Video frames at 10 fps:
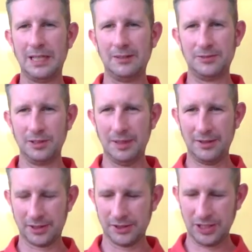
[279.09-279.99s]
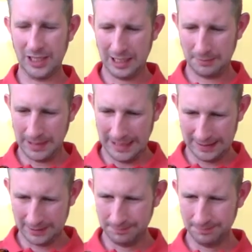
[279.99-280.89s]
powerful American-style
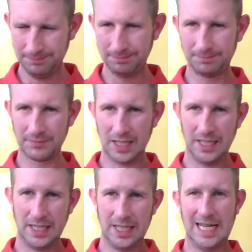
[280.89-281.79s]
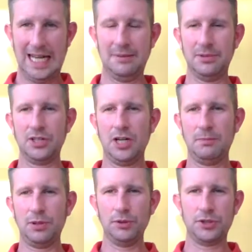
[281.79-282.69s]
IPAs, and my
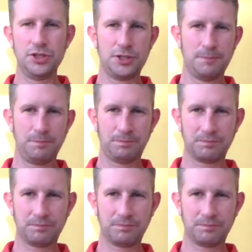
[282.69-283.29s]
dark porters.